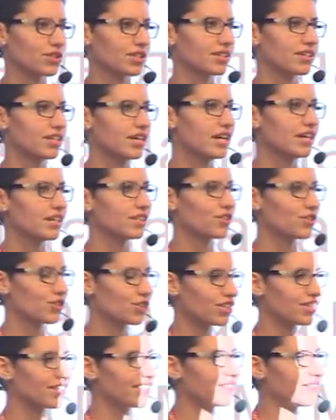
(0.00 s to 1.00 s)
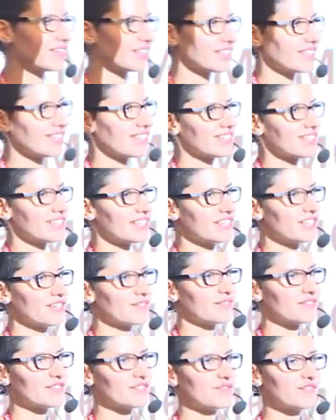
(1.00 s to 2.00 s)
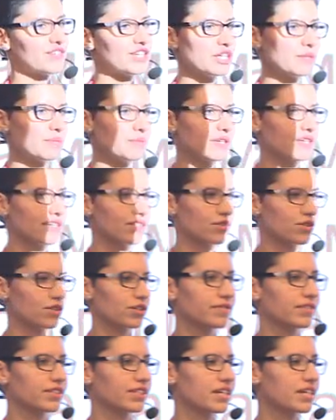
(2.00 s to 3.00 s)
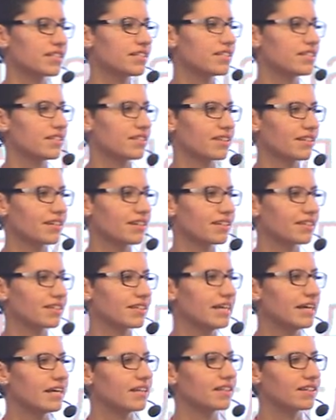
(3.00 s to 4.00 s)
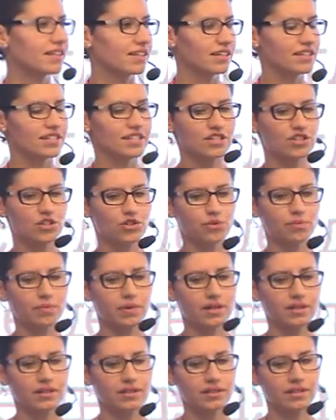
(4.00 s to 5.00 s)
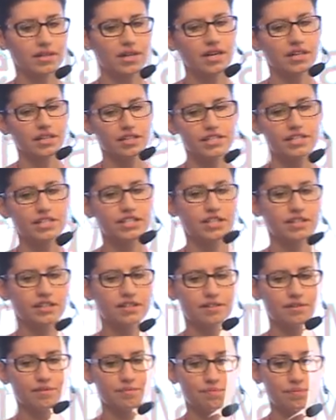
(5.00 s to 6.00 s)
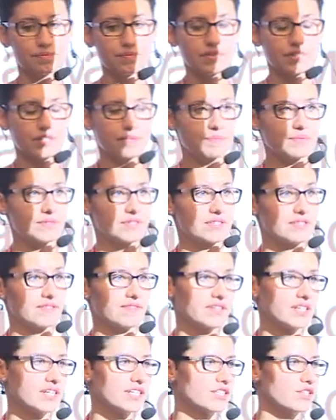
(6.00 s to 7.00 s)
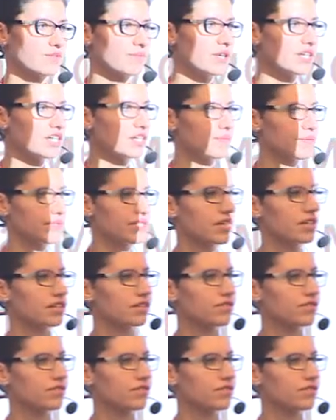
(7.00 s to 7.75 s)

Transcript: This is quite normal, and you have to be realistic about time that you spend to localize a bug.